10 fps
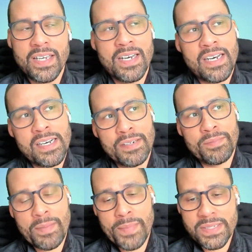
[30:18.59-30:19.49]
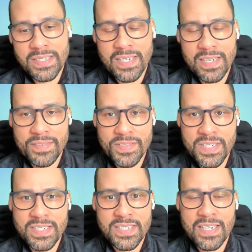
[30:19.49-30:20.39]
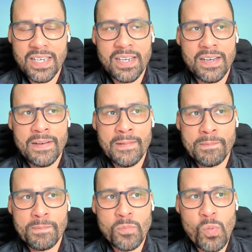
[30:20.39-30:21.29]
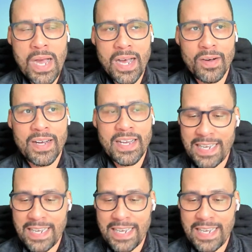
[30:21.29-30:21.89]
That makes a ton of sense. Wow.